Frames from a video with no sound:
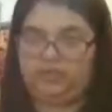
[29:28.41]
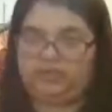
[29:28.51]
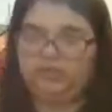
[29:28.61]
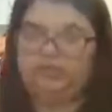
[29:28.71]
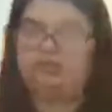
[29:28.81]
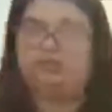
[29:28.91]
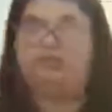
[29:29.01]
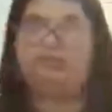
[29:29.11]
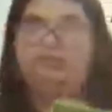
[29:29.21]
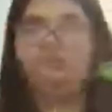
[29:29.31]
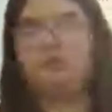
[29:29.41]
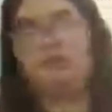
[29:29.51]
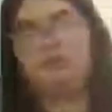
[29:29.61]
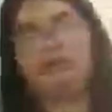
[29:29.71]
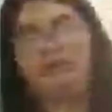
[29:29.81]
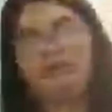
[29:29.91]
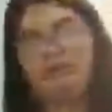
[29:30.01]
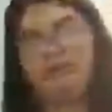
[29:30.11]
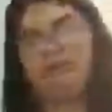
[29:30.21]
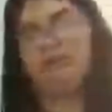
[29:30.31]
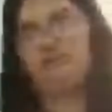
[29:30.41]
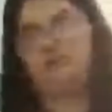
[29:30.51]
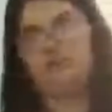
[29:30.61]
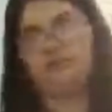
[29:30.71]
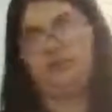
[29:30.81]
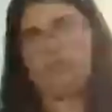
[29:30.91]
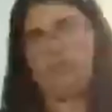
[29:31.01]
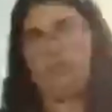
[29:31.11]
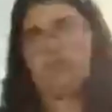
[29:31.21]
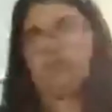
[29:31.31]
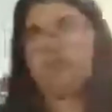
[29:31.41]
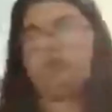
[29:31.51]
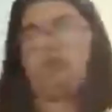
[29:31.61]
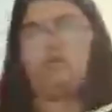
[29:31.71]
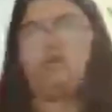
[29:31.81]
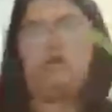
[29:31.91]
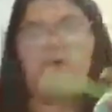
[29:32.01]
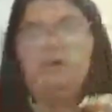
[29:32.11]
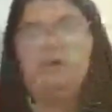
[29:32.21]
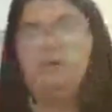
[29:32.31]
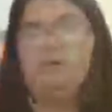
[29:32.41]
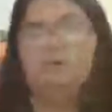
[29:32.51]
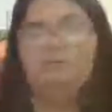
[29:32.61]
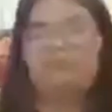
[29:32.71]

my mom, dad, and my 2 siblings. Um,